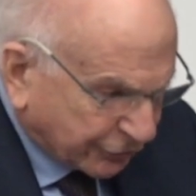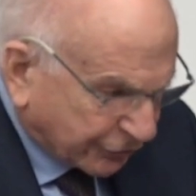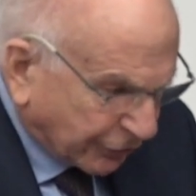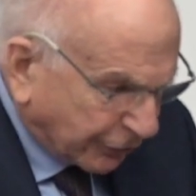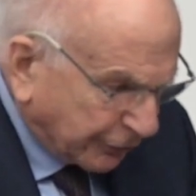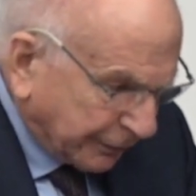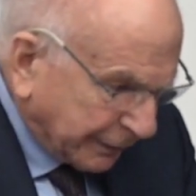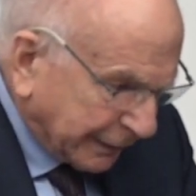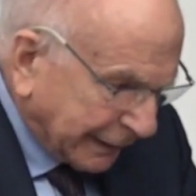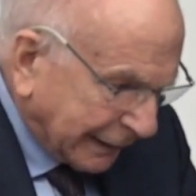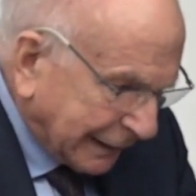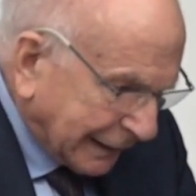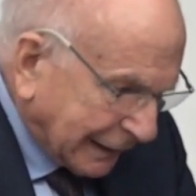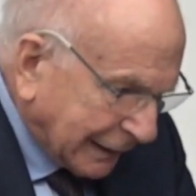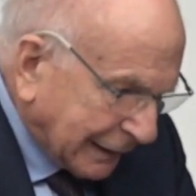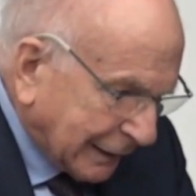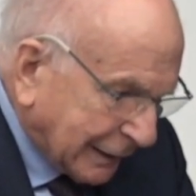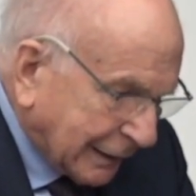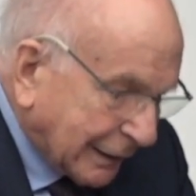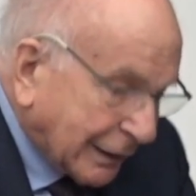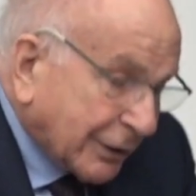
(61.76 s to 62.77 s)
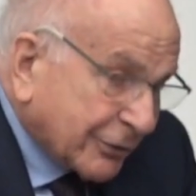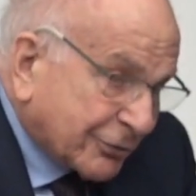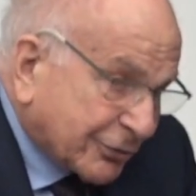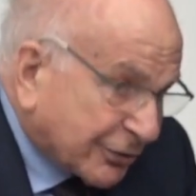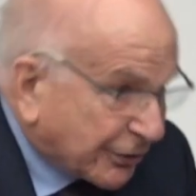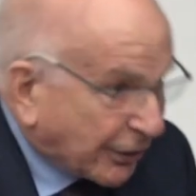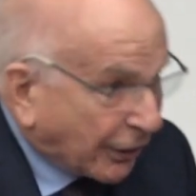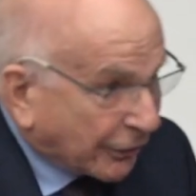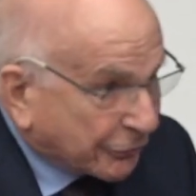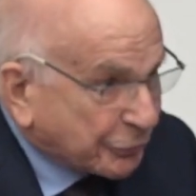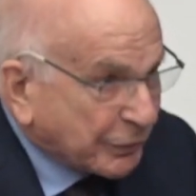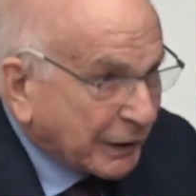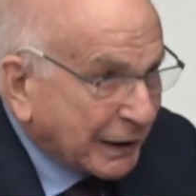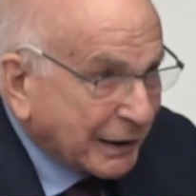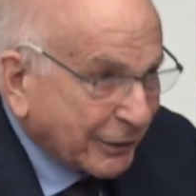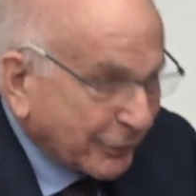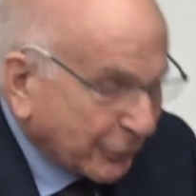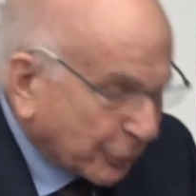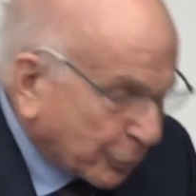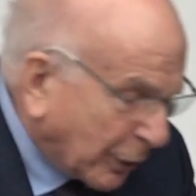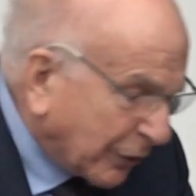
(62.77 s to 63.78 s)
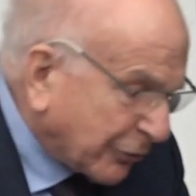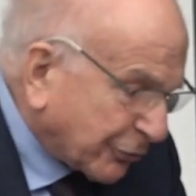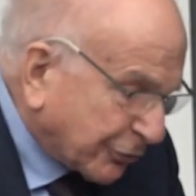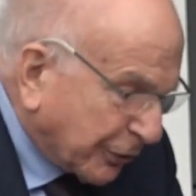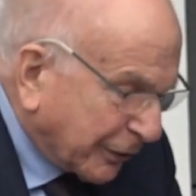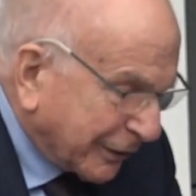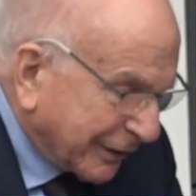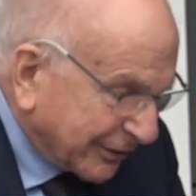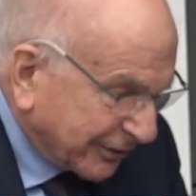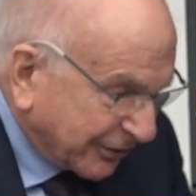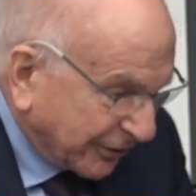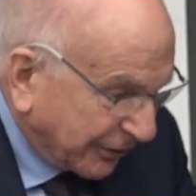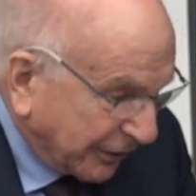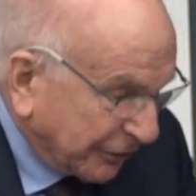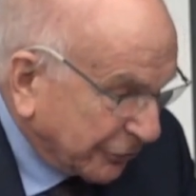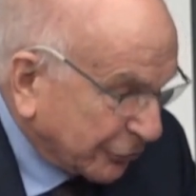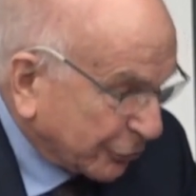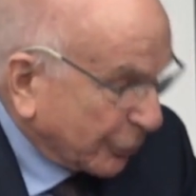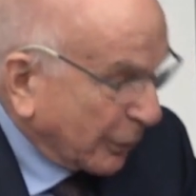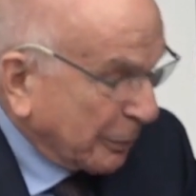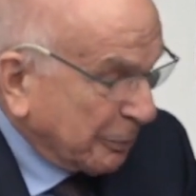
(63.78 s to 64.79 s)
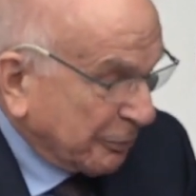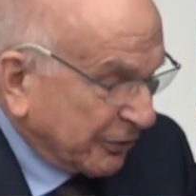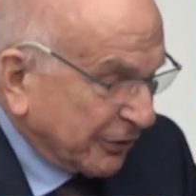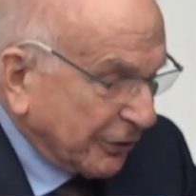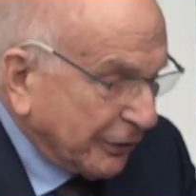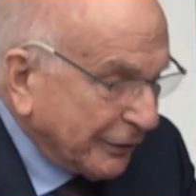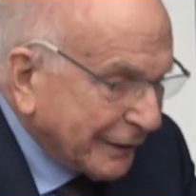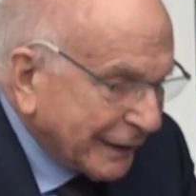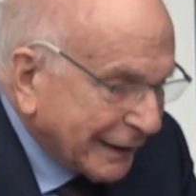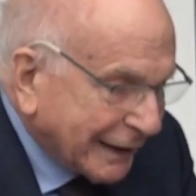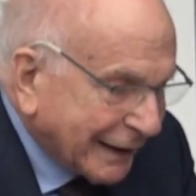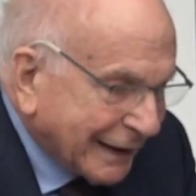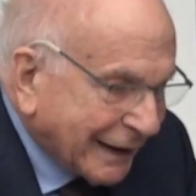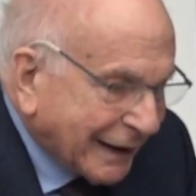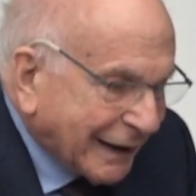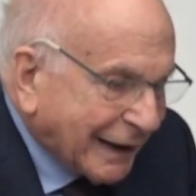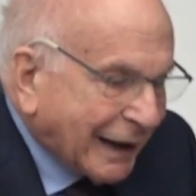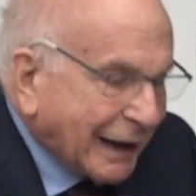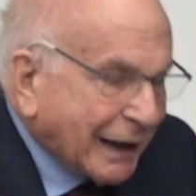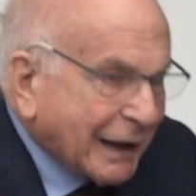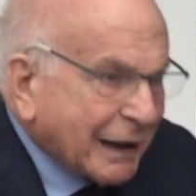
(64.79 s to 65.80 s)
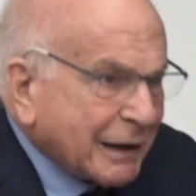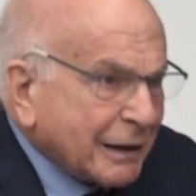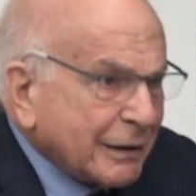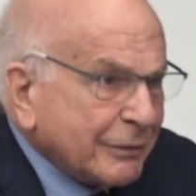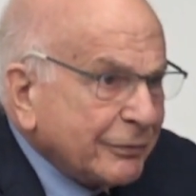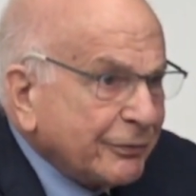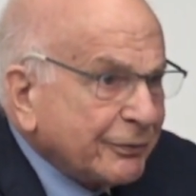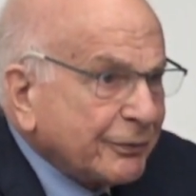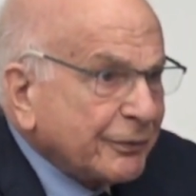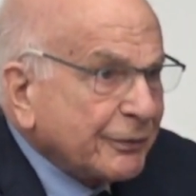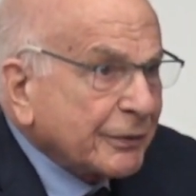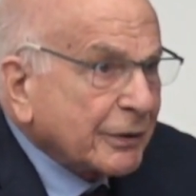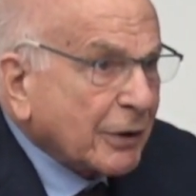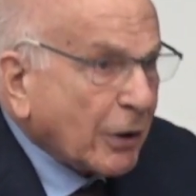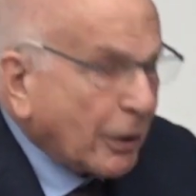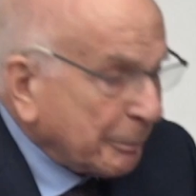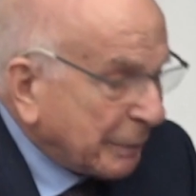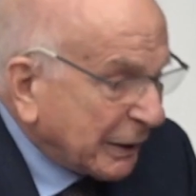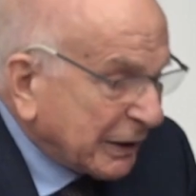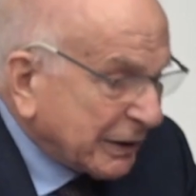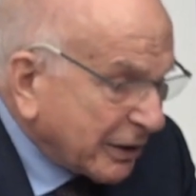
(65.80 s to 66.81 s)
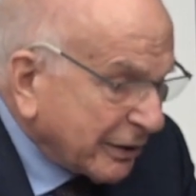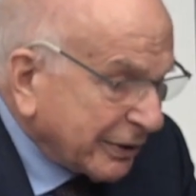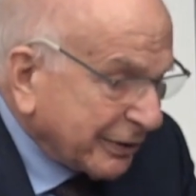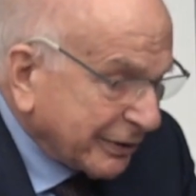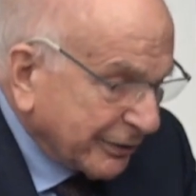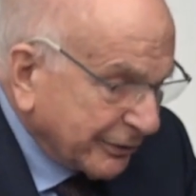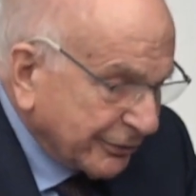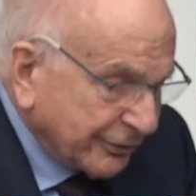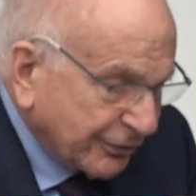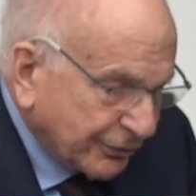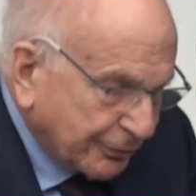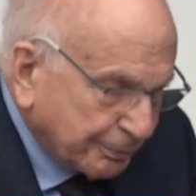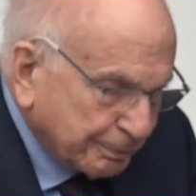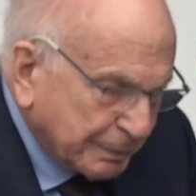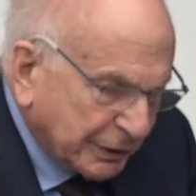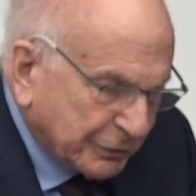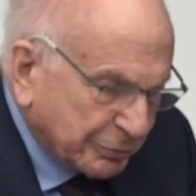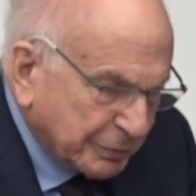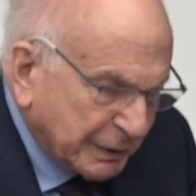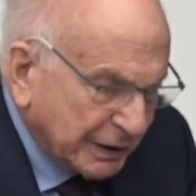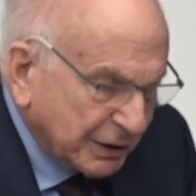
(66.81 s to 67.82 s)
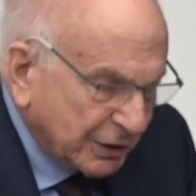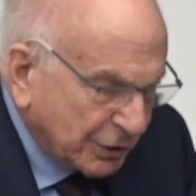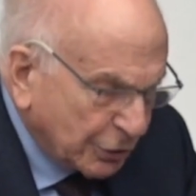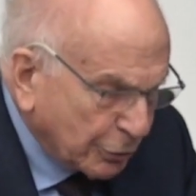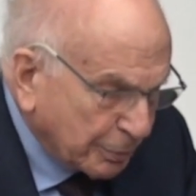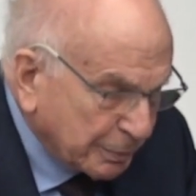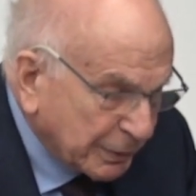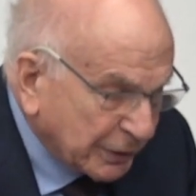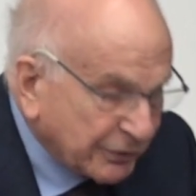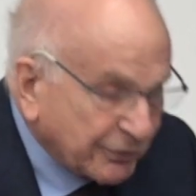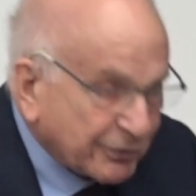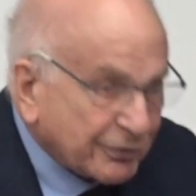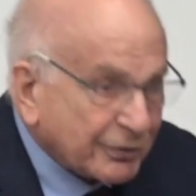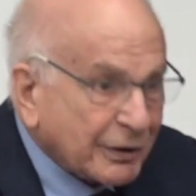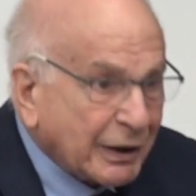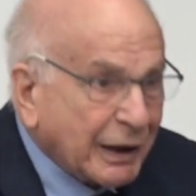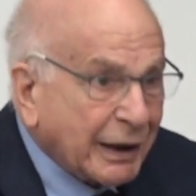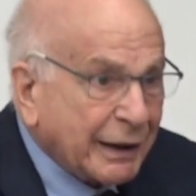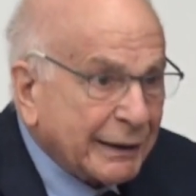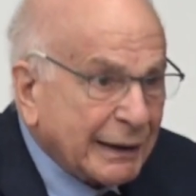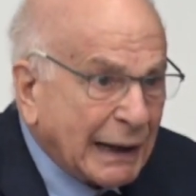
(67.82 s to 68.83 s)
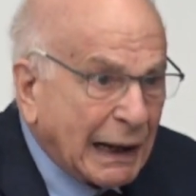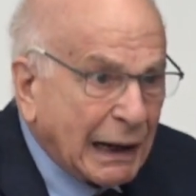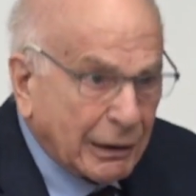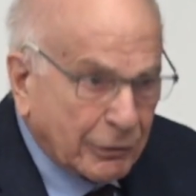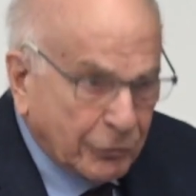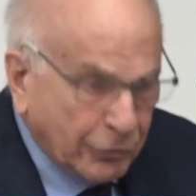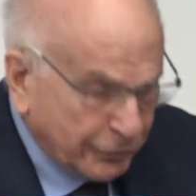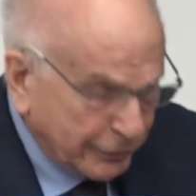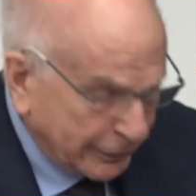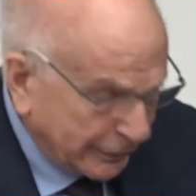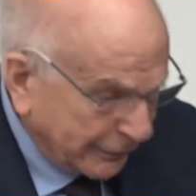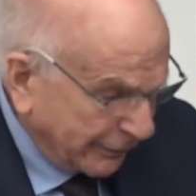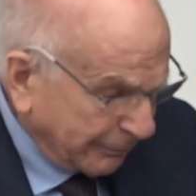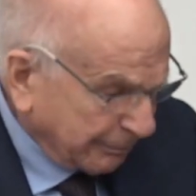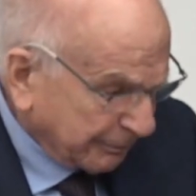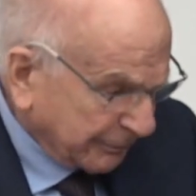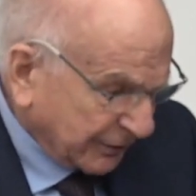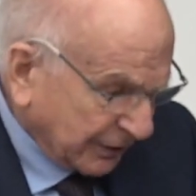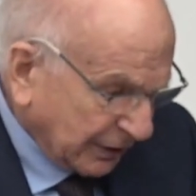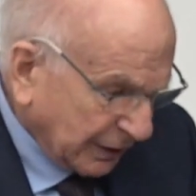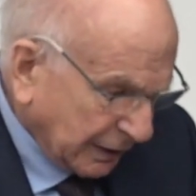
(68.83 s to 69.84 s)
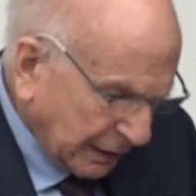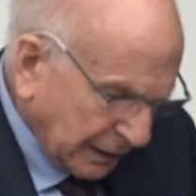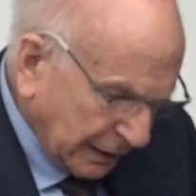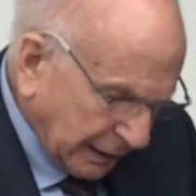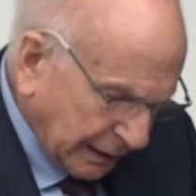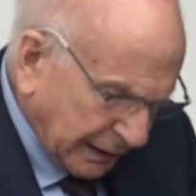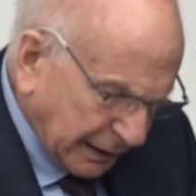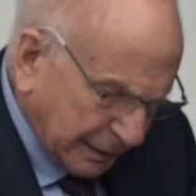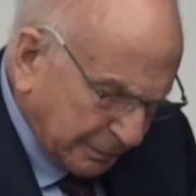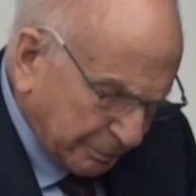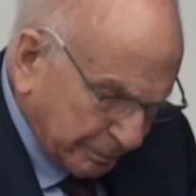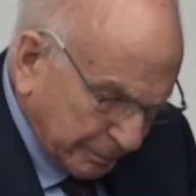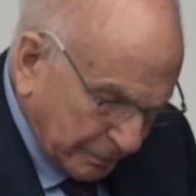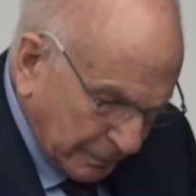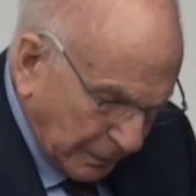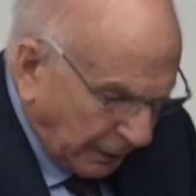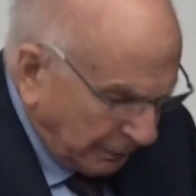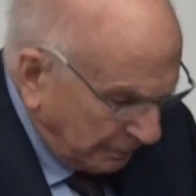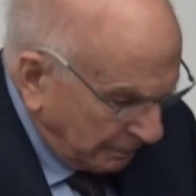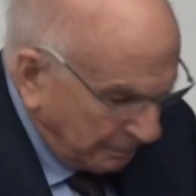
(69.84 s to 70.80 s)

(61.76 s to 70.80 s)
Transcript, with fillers: question it's not really a question, it's a description of competitions between humans and algorithms in,